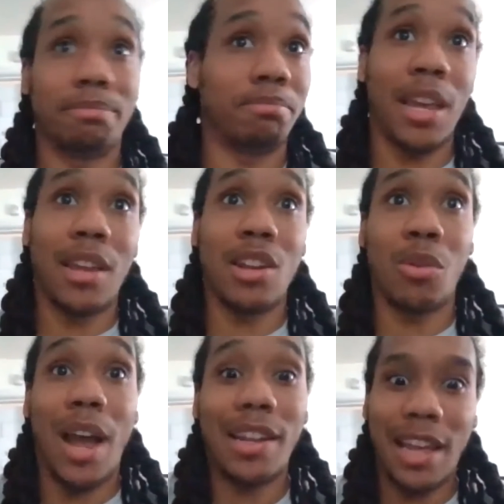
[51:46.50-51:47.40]
pay
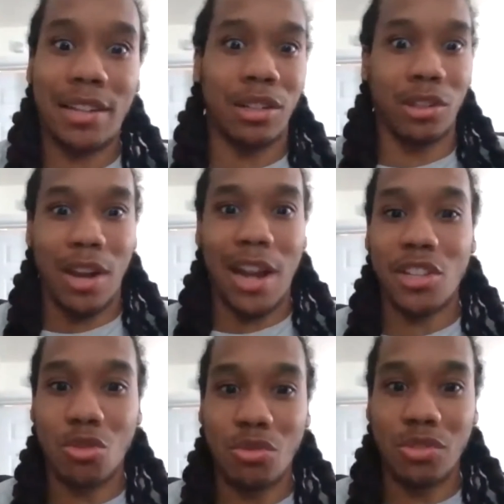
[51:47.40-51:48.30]
no, I did have to learn how to
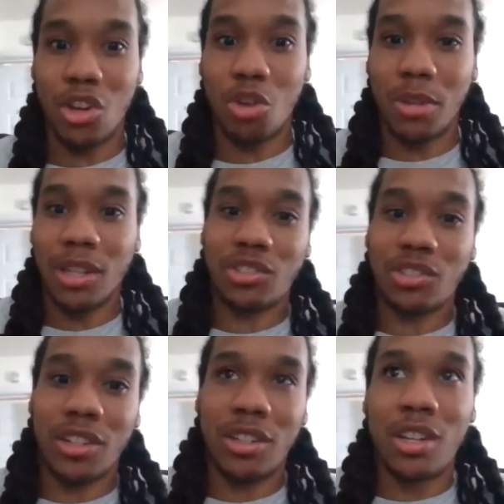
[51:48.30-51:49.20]
use Adobe
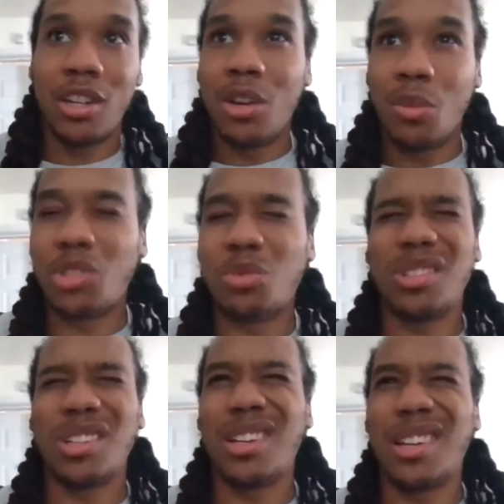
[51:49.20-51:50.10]
Illustrator, which was
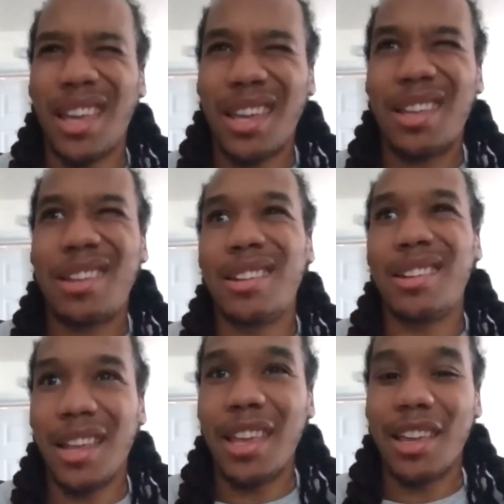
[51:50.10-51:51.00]
a
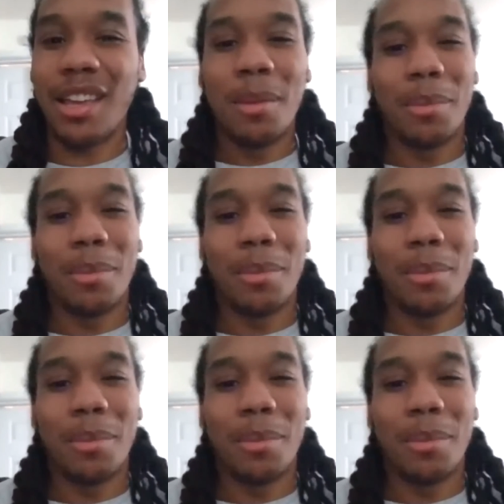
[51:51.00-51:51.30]
headache.